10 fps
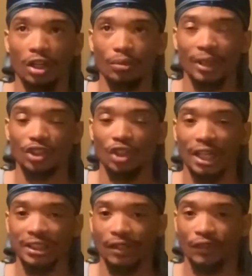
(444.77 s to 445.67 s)
That's all I gotta
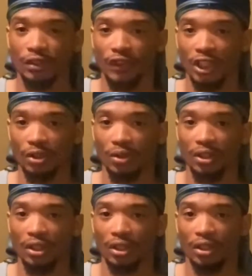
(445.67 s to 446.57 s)
say for this video.
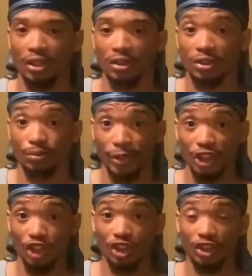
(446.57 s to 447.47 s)
Make
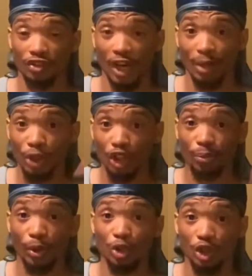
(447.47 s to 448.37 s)
sure you subscribe, turn on the
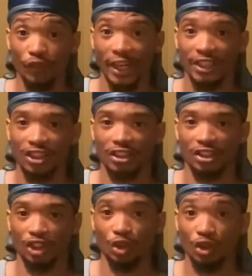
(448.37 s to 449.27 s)
post notifications, because
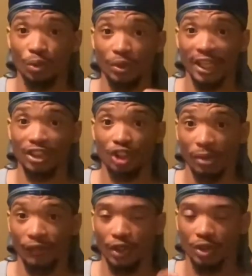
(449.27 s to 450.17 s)
YouTube will not show my
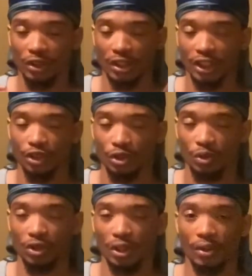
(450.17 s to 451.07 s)
videos unless you do
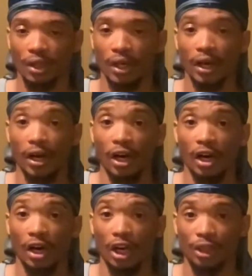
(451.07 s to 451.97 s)
so.
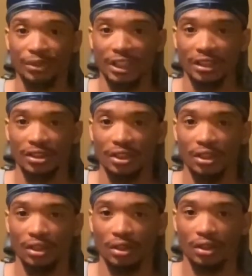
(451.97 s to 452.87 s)
100%.
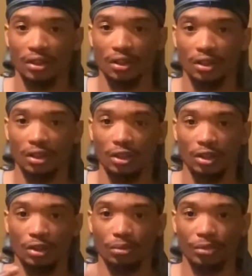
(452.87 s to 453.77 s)

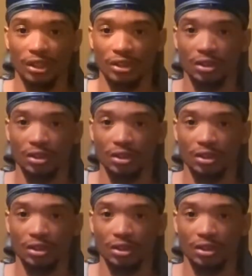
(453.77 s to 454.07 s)
Peace.